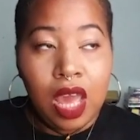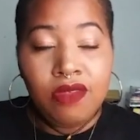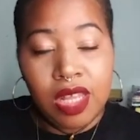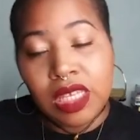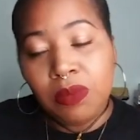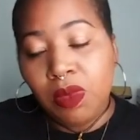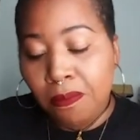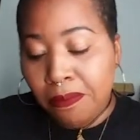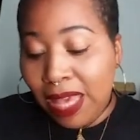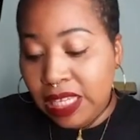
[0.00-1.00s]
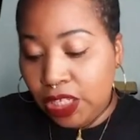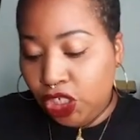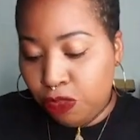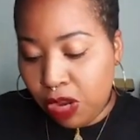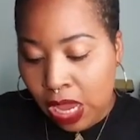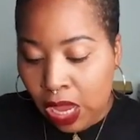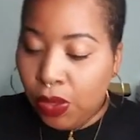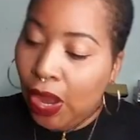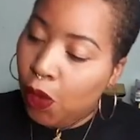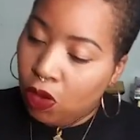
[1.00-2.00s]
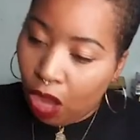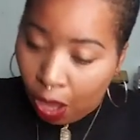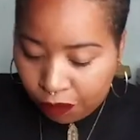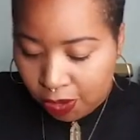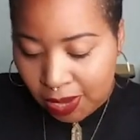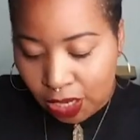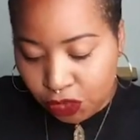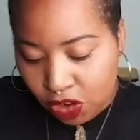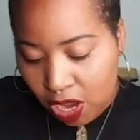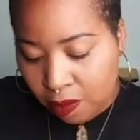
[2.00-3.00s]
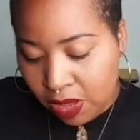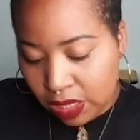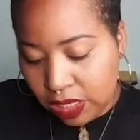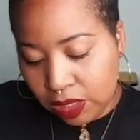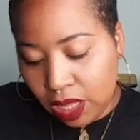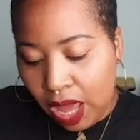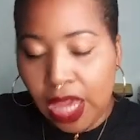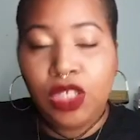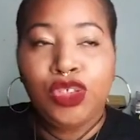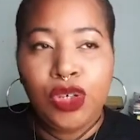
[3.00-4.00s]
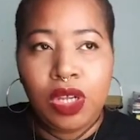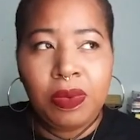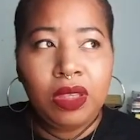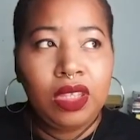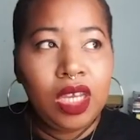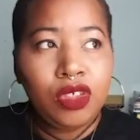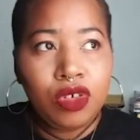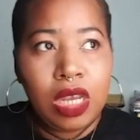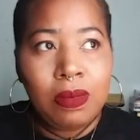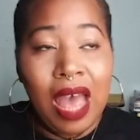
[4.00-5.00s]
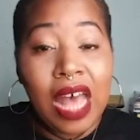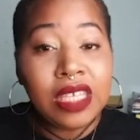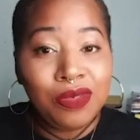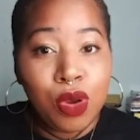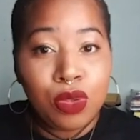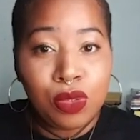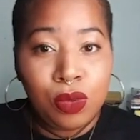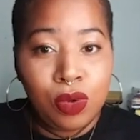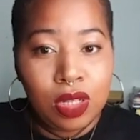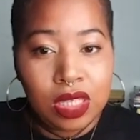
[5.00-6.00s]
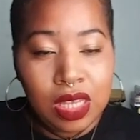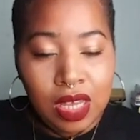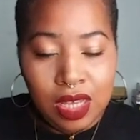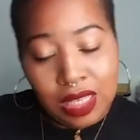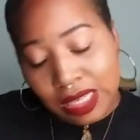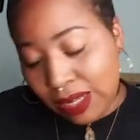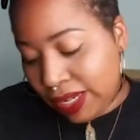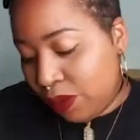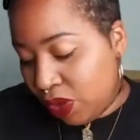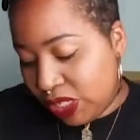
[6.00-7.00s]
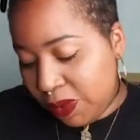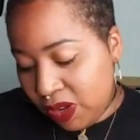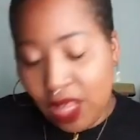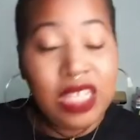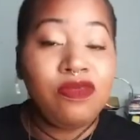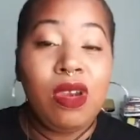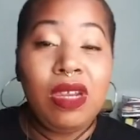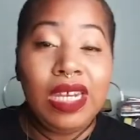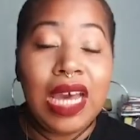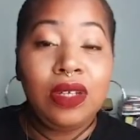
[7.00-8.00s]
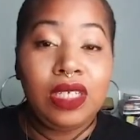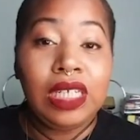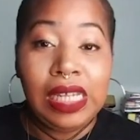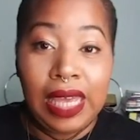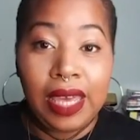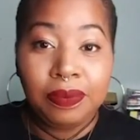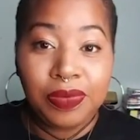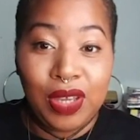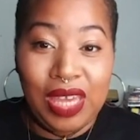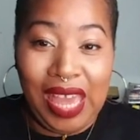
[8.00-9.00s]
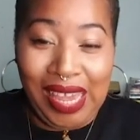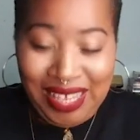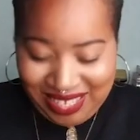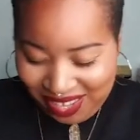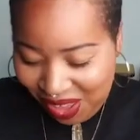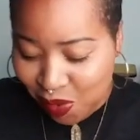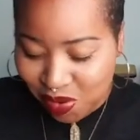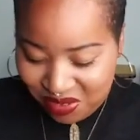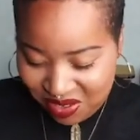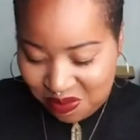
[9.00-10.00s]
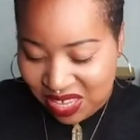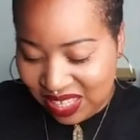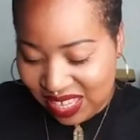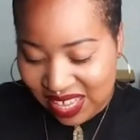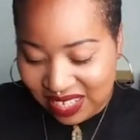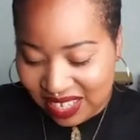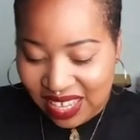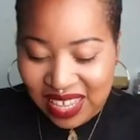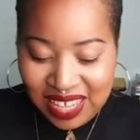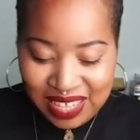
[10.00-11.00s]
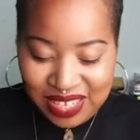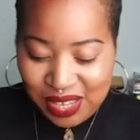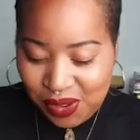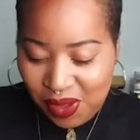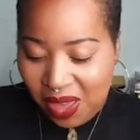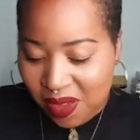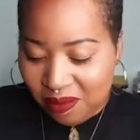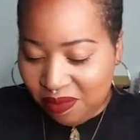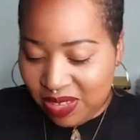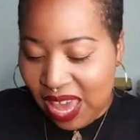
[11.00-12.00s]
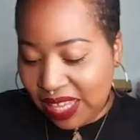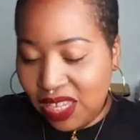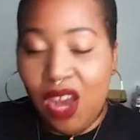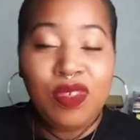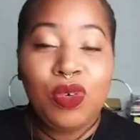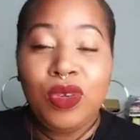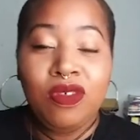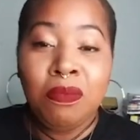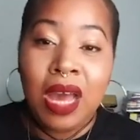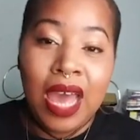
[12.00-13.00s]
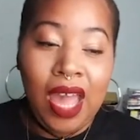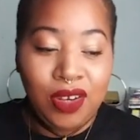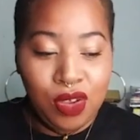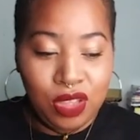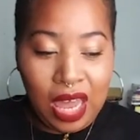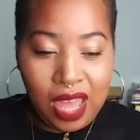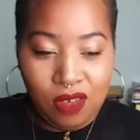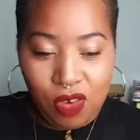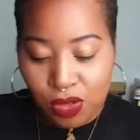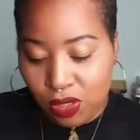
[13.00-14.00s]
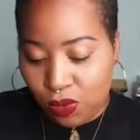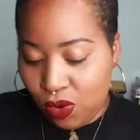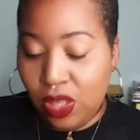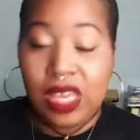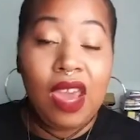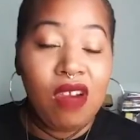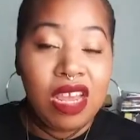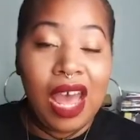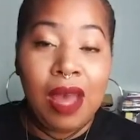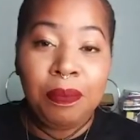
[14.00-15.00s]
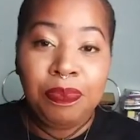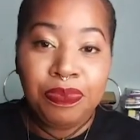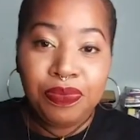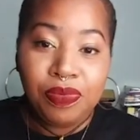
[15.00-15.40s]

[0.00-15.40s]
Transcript: and then someone messaged me when I woke up from that dream and said that I showed up in their dream as a rose quartz. So I was like, well, Spirit, that's very loud and clear. Okay, so I will be obedient. So yeah, so after all of my I don't like rose quartz, here I am